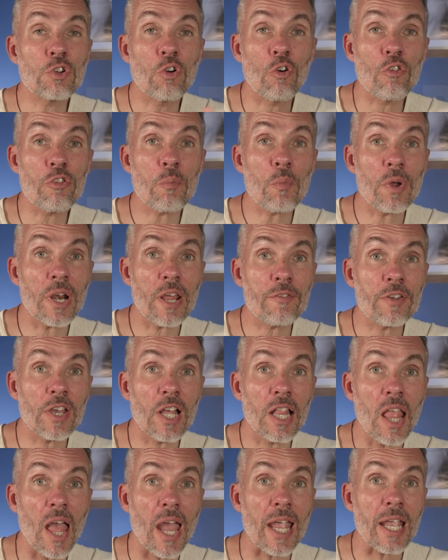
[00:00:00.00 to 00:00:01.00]
call them whatever you
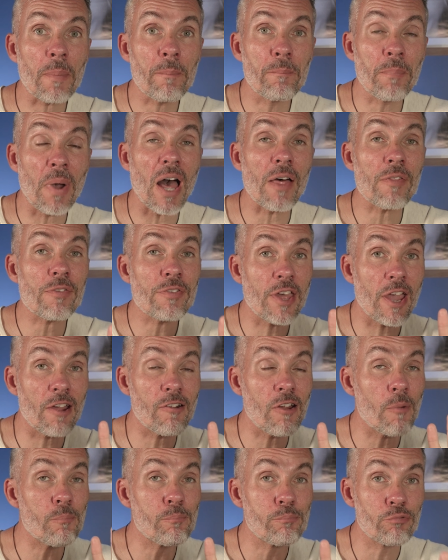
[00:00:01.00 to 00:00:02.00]
like, but
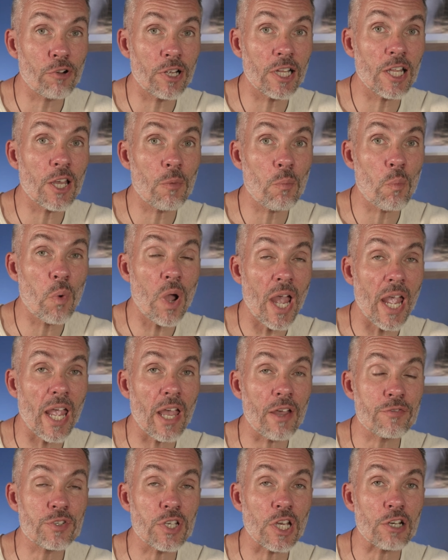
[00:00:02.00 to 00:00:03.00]
they're a brilliant way
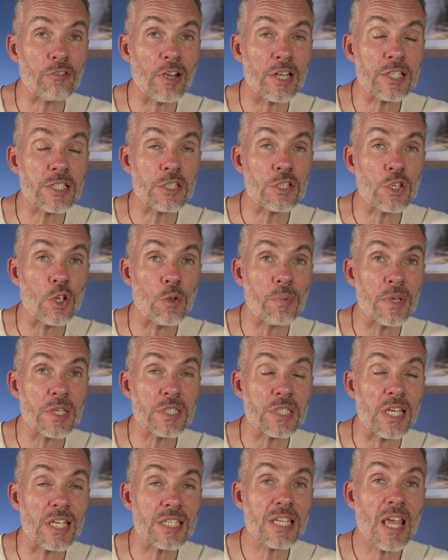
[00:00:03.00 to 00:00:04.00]
of generating new
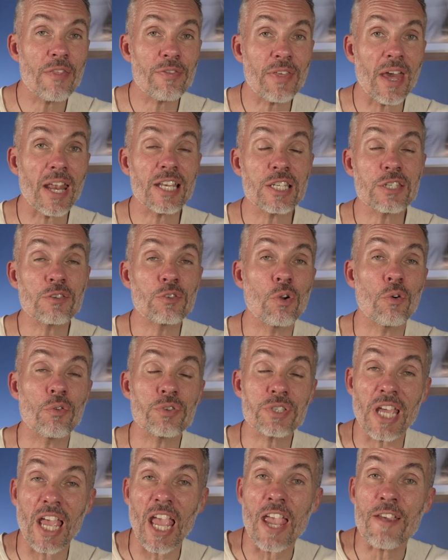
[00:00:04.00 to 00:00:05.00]
business. That is, of
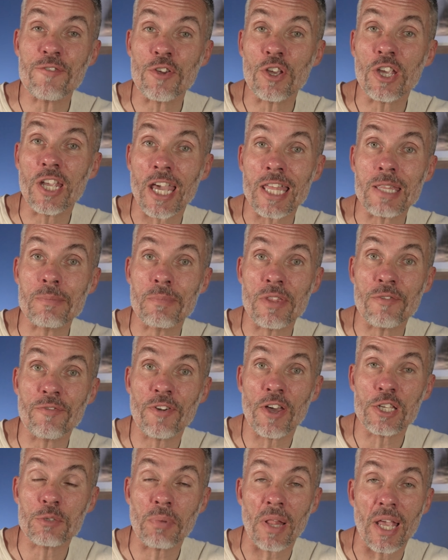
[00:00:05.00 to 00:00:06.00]
course, if you can get them in the
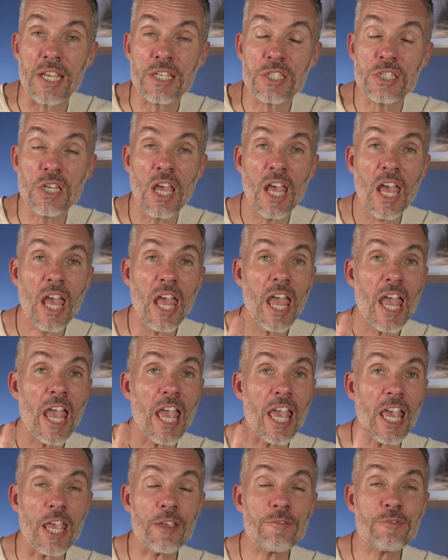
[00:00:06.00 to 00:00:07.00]
first place,
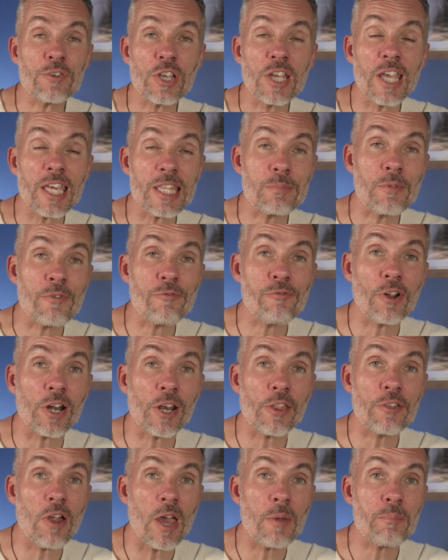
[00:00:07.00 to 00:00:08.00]
if you can get them in front of
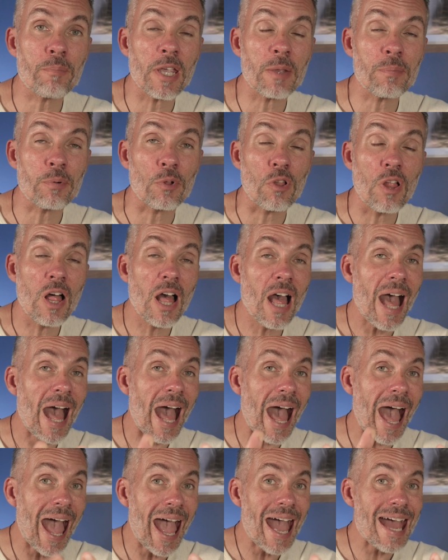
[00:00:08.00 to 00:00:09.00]
the right people,
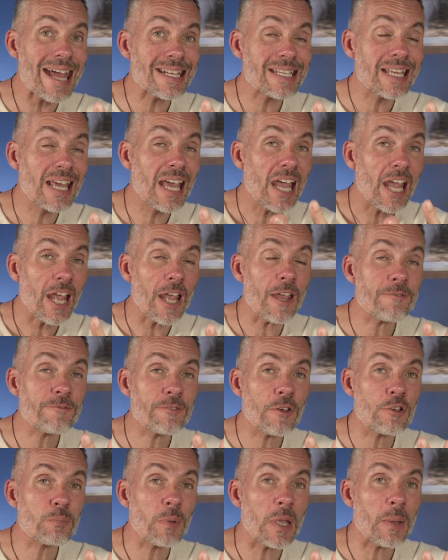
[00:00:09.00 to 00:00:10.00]
and if
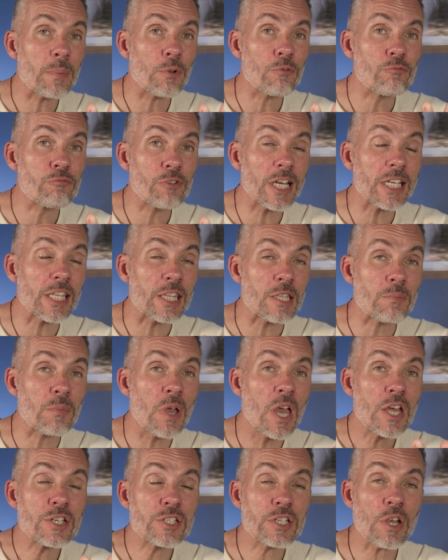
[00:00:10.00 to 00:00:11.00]
those people reading them
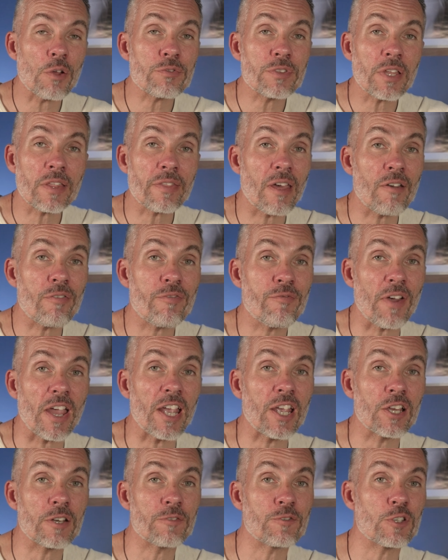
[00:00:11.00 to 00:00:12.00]
don't think they're
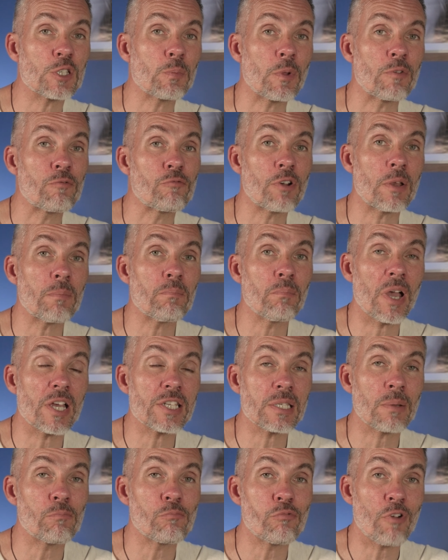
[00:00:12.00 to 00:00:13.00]
fake and have just been written by
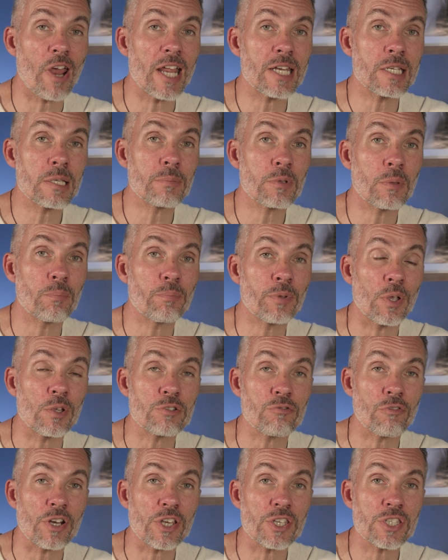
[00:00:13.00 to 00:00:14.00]
some random
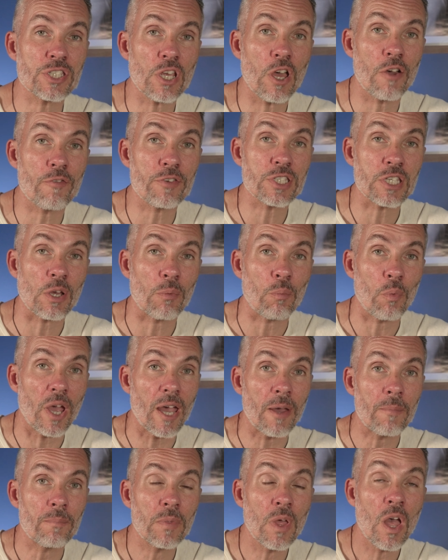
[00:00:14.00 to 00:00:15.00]
computer in a server somewhere.